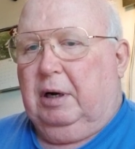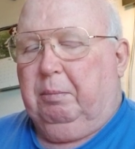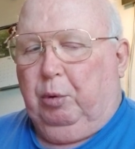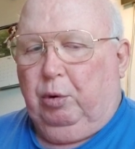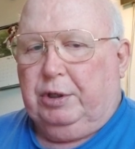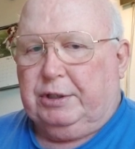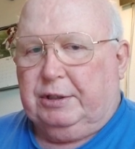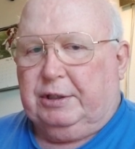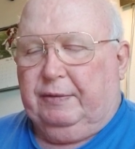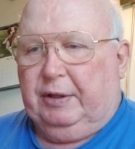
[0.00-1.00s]

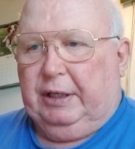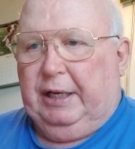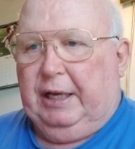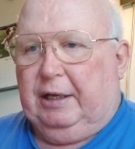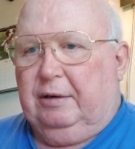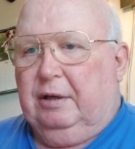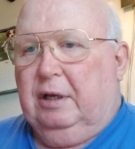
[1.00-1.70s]
portions of the land.